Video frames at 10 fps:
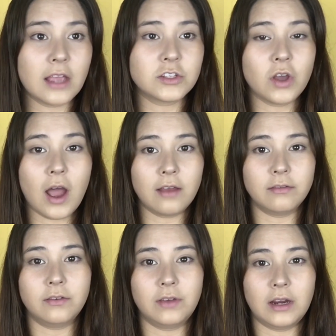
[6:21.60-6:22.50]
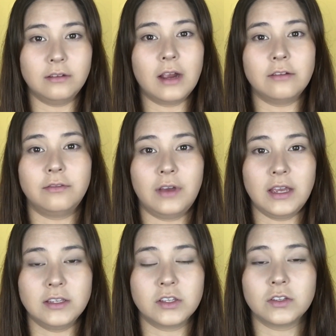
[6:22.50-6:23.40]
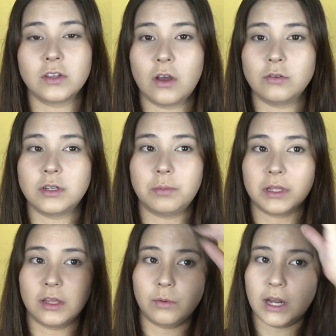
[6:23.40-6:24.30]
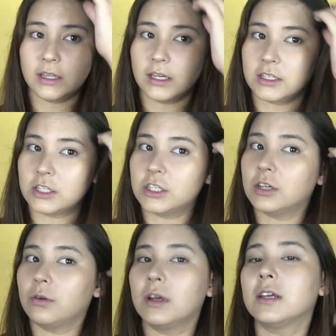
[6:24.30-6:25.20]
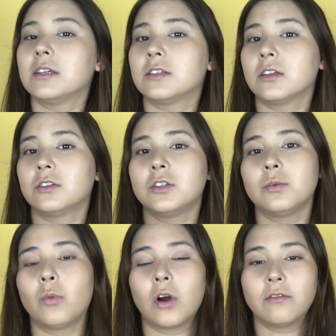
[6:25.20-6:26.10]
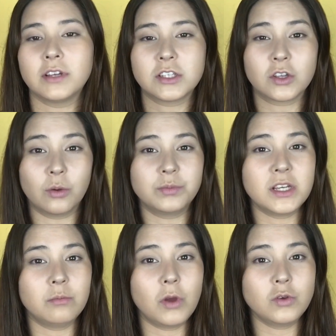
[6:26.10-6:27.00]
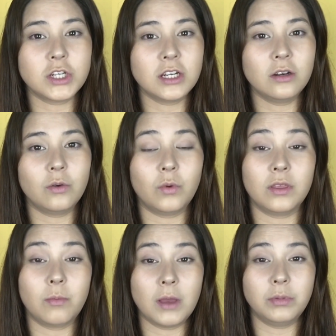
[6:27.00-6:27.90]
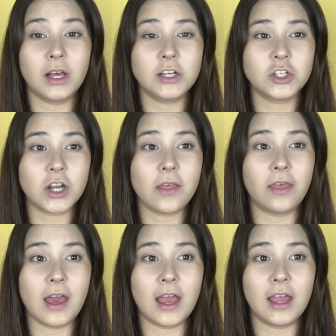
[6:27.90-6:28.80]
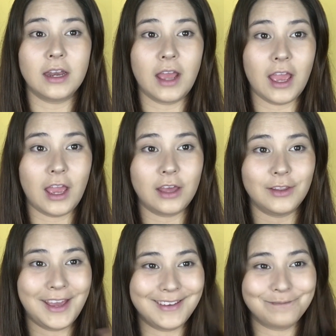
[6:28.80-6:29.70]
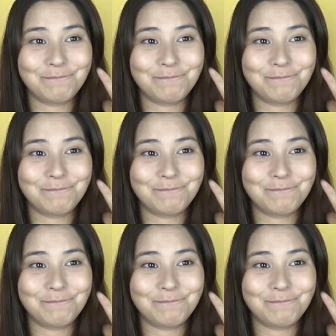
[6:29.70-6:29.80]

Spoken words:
So I have a very round face, so typically what I like to do is do more of a sculpting motion with my blush than a like